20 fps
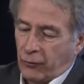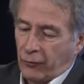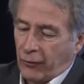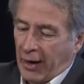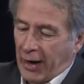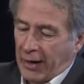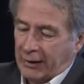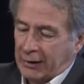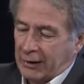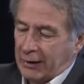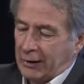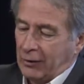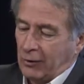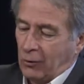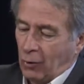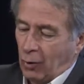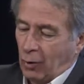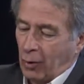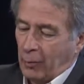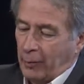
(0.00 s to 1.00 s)
fracking
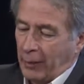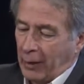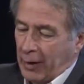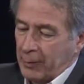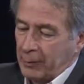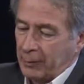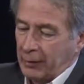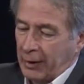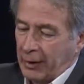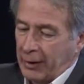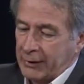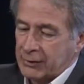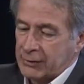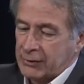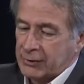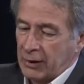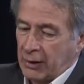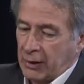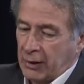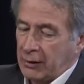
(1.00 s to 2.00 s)
or
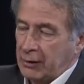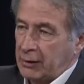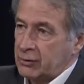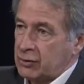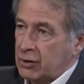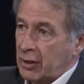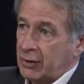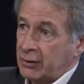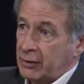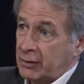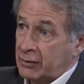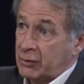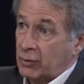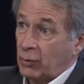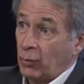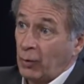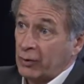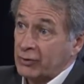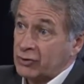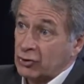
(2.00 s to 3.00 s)
pipelines and agendas
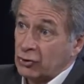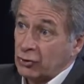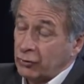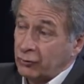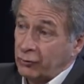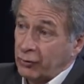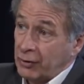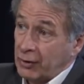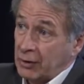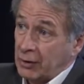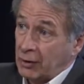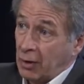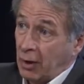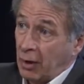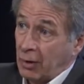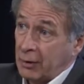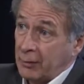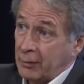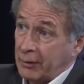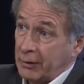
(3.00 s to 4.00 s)
and what's good for the
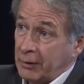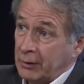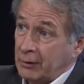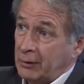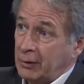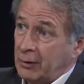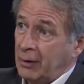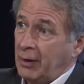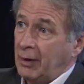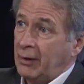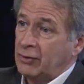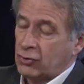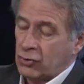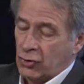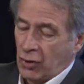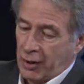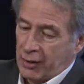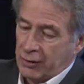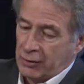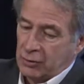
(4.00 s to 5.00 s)
economy and
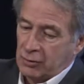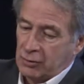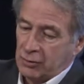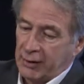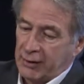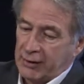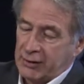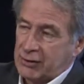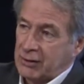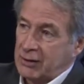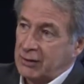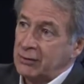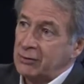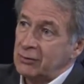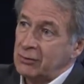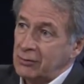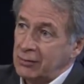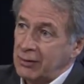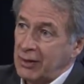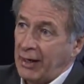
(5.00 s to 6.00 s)
trying to lace
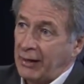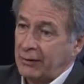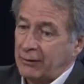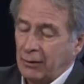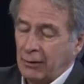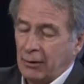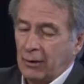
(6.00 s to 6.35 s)
into that